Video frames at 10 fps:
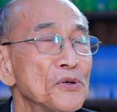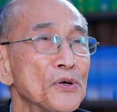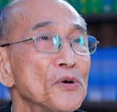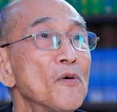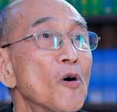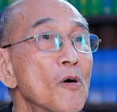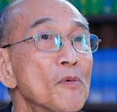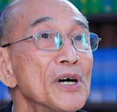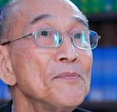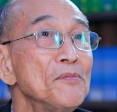to
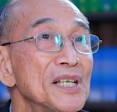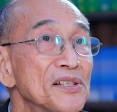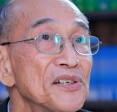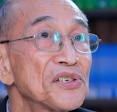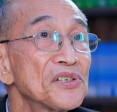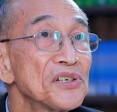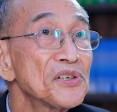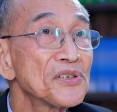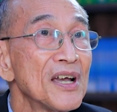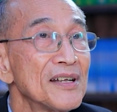open
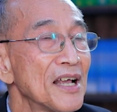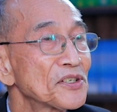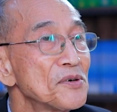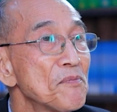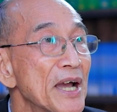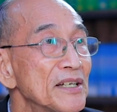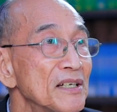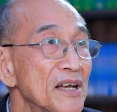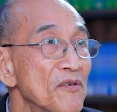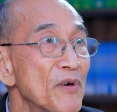businesses, doesn't
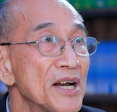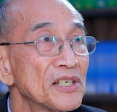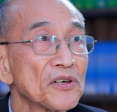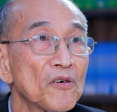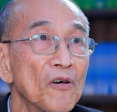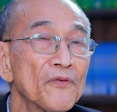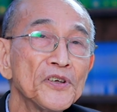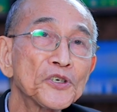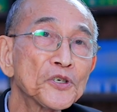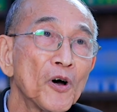matter where it's a
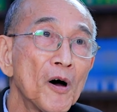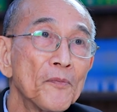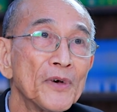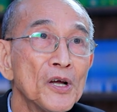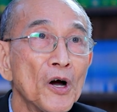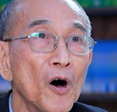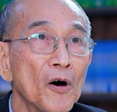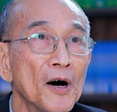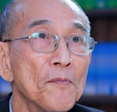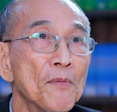coffee shop
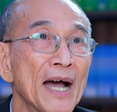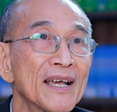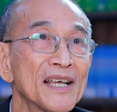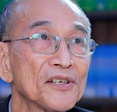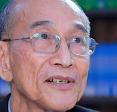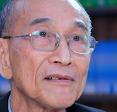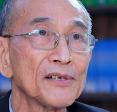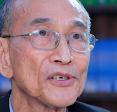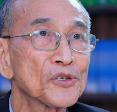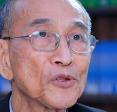or a market
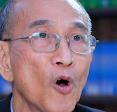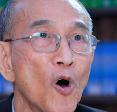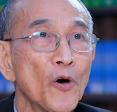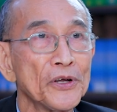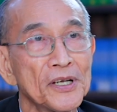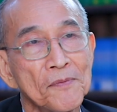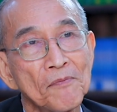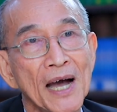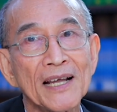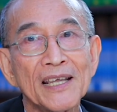store in the
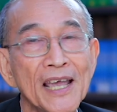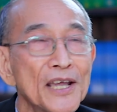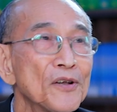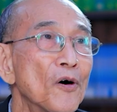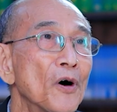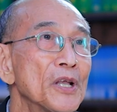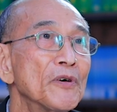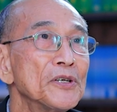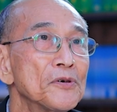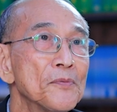market, or you
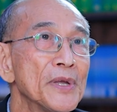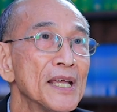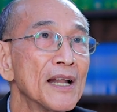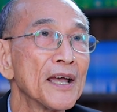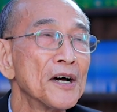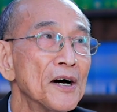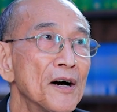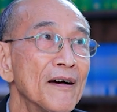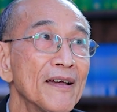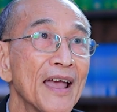want to be like
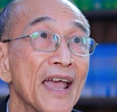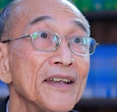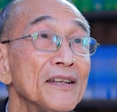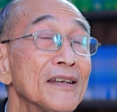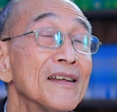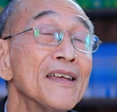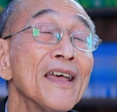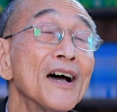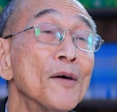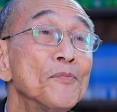a
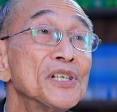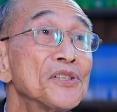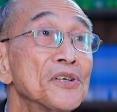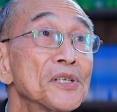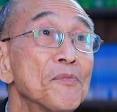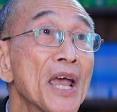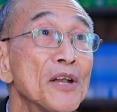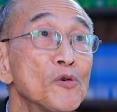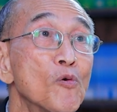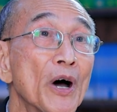
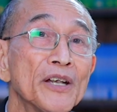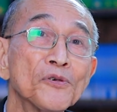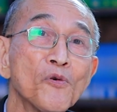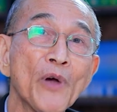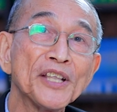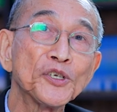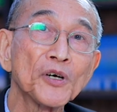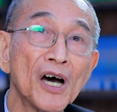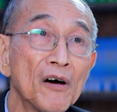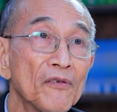businessman who want to
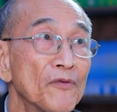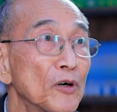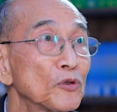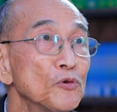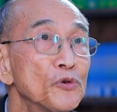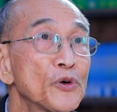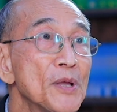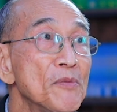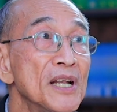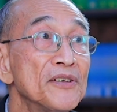venture out for
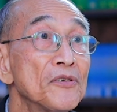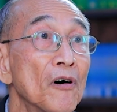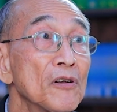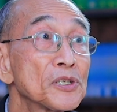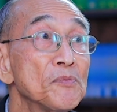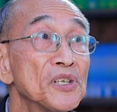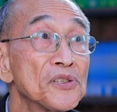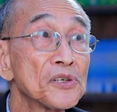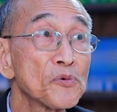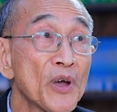$2-3 million
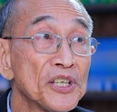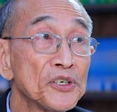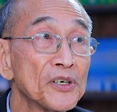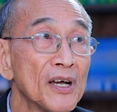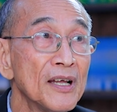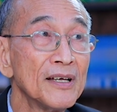business venture.